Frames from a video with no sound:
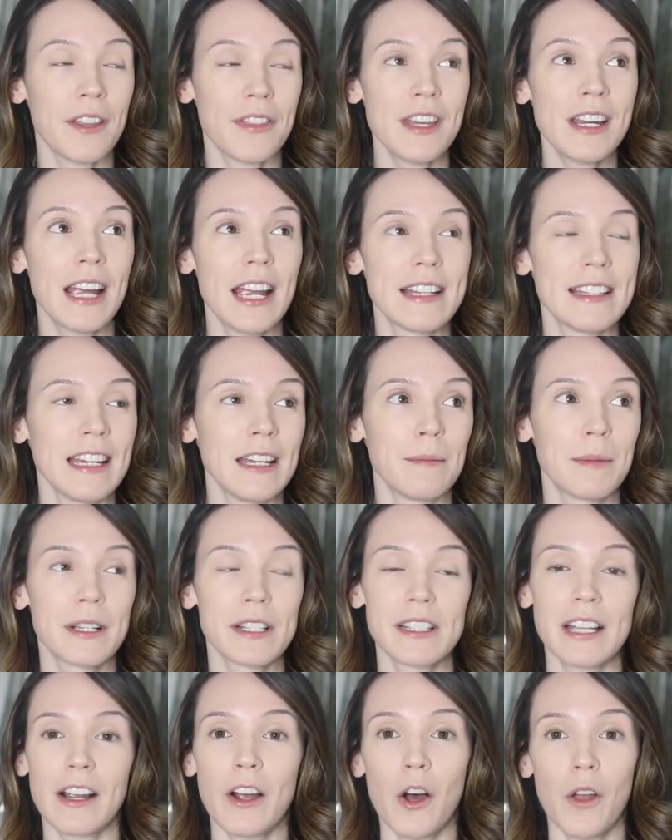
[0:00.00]
I think I did,
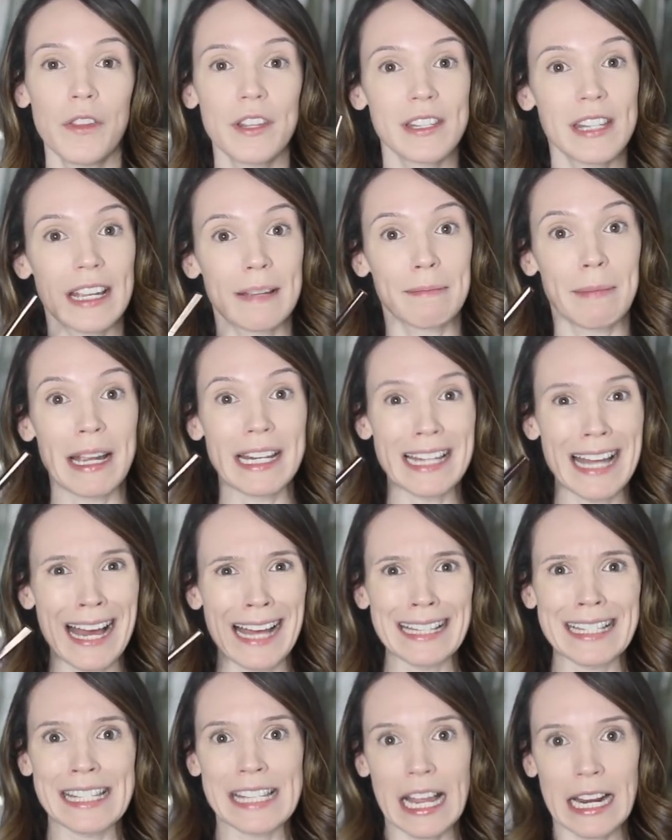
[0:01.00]
because I call this like my
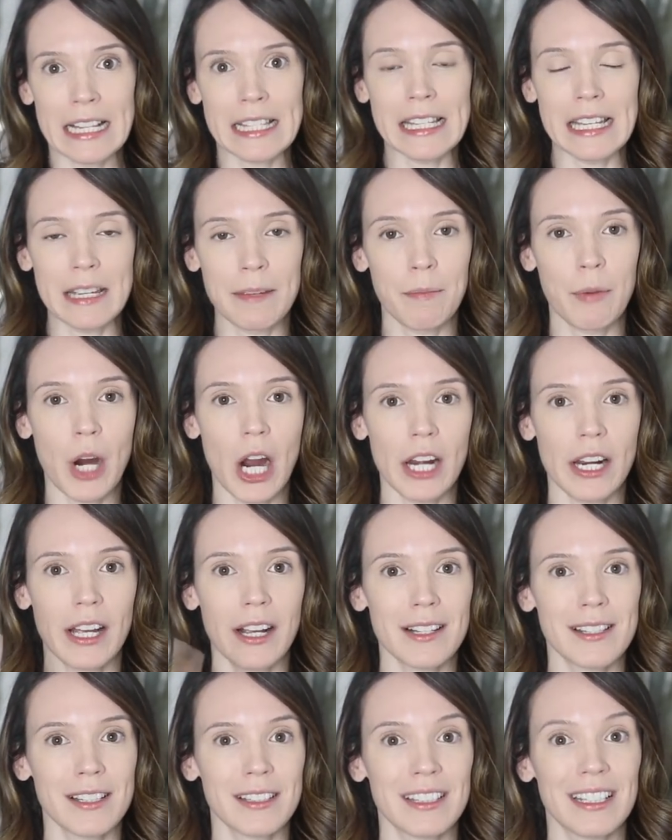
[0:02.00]
non-sexy
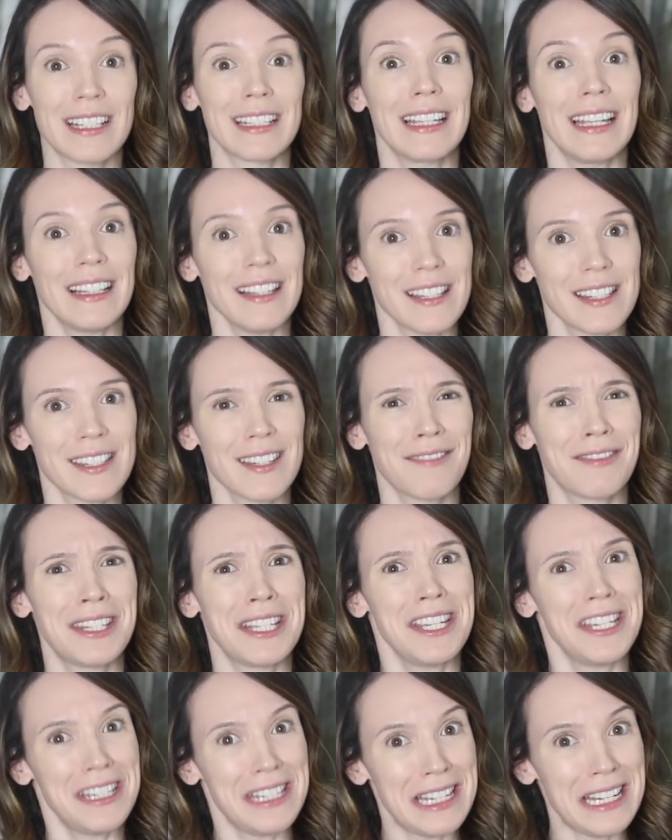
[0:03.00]
products. It's like, get the stuff
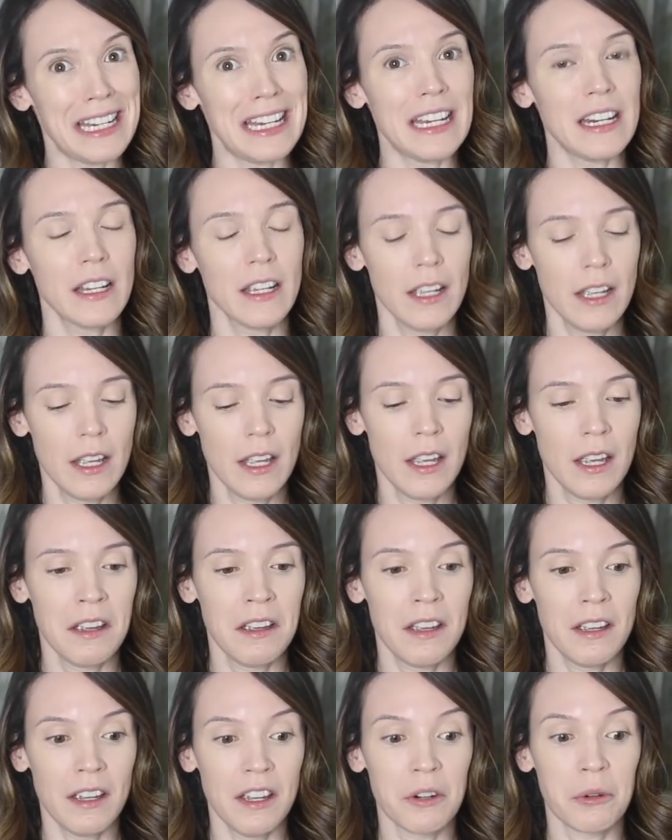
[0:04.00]
that you need
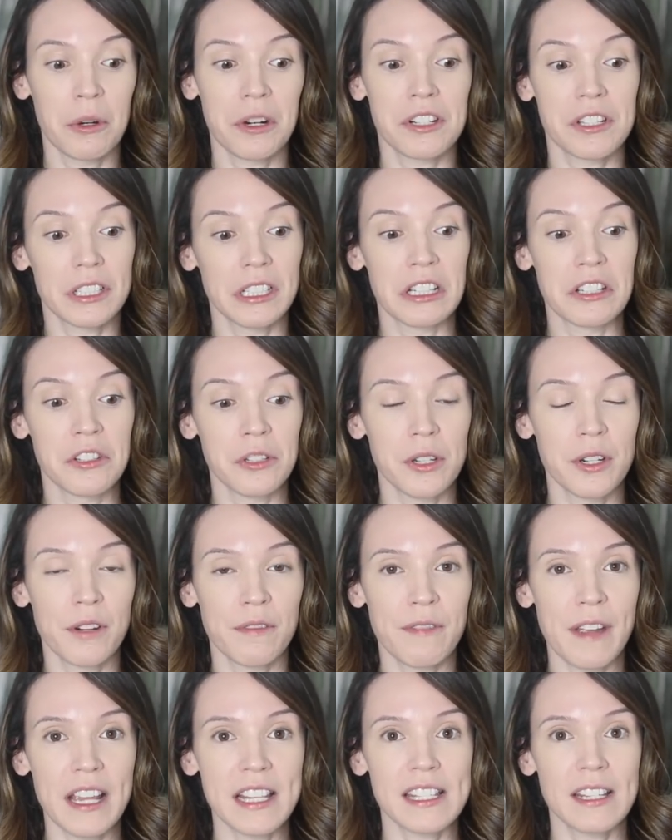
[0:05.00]
in order to like do your
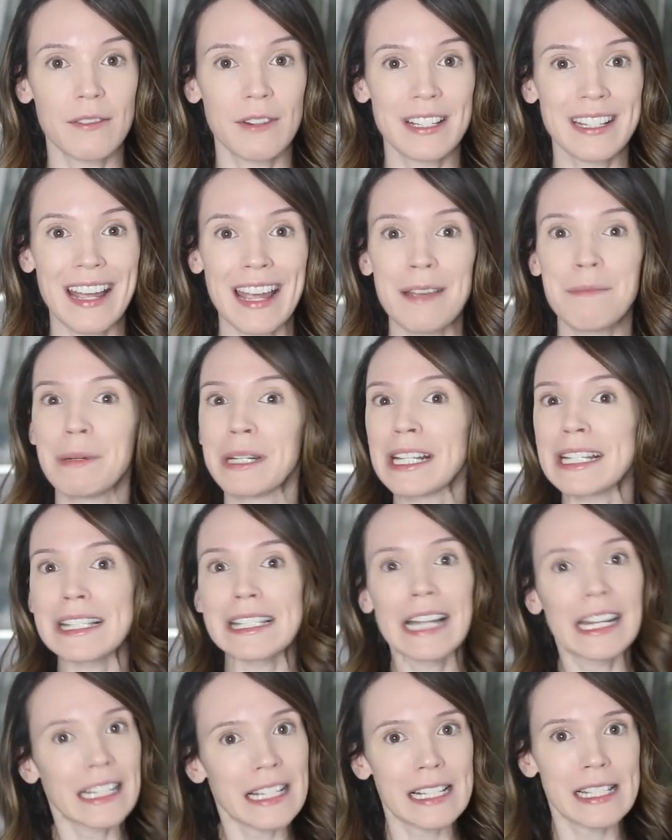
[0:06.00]
face every day, but it's
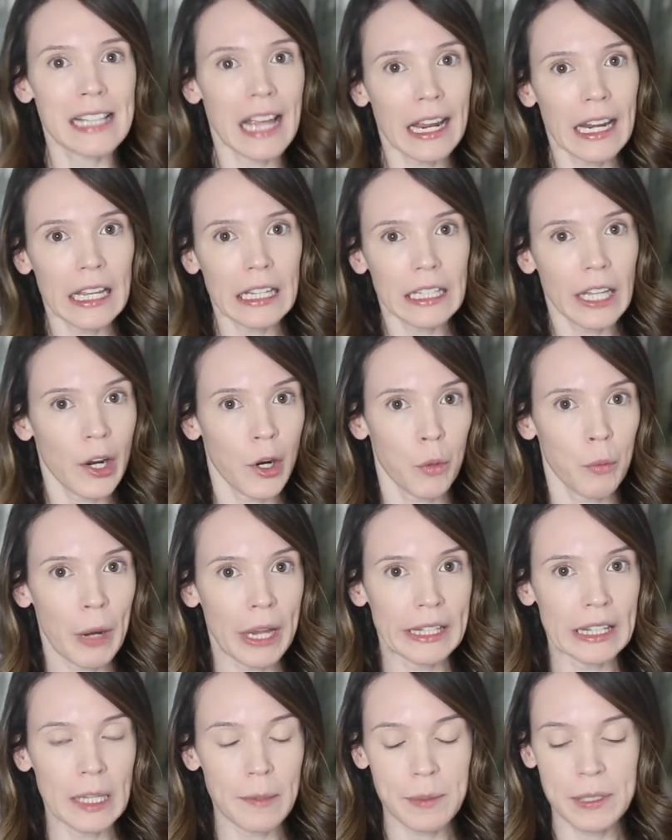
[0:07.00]
not exciting like a
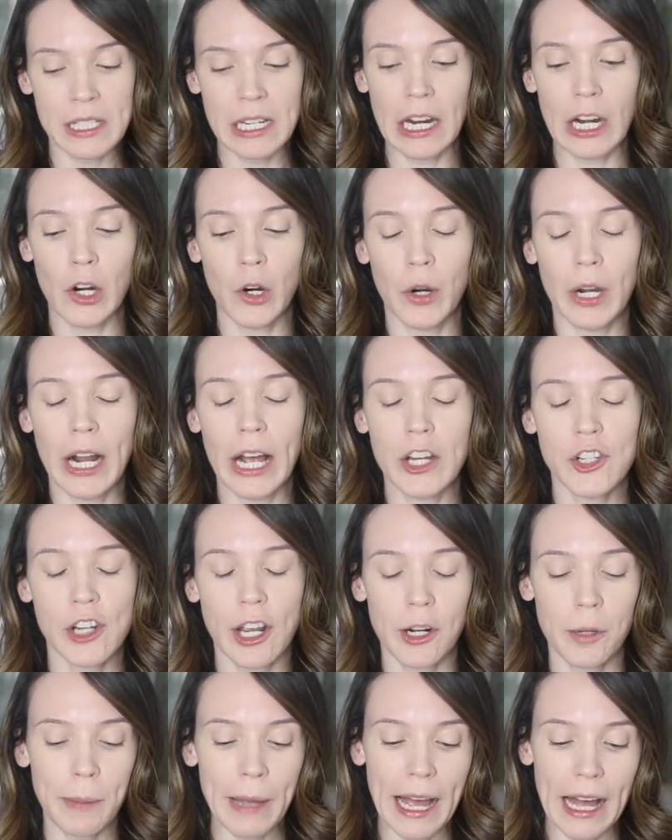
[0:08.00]
red lipstick or an
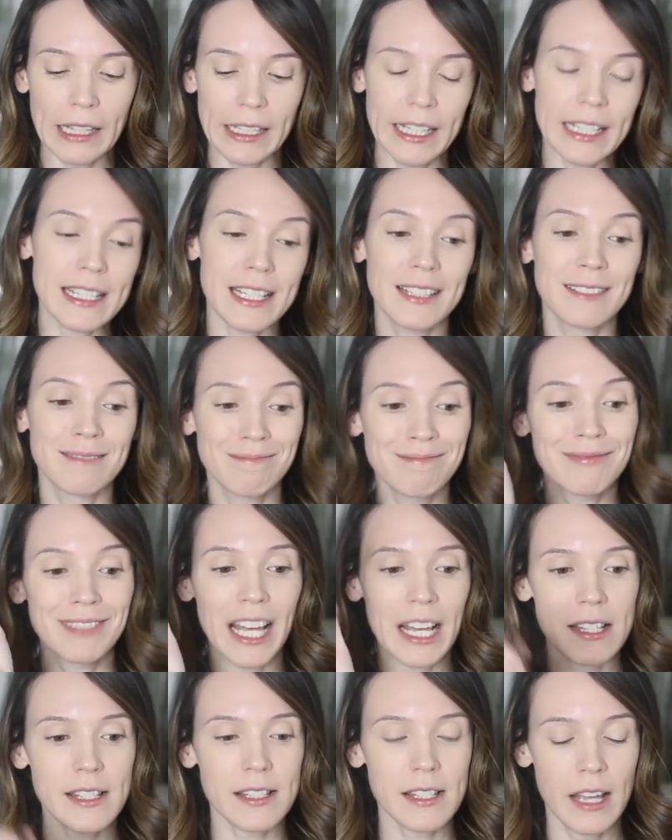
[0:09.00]
eyeshadow palette.
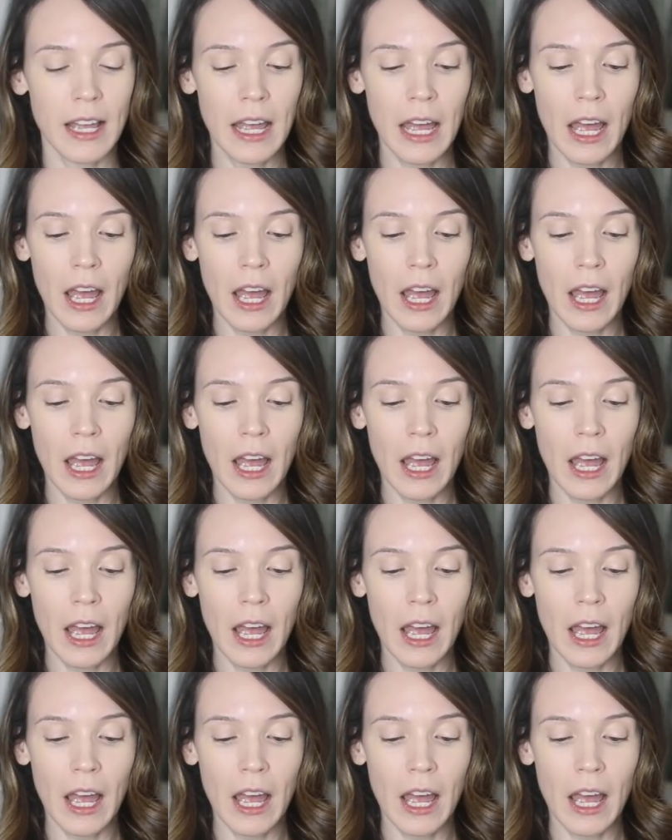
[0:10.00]
Yes.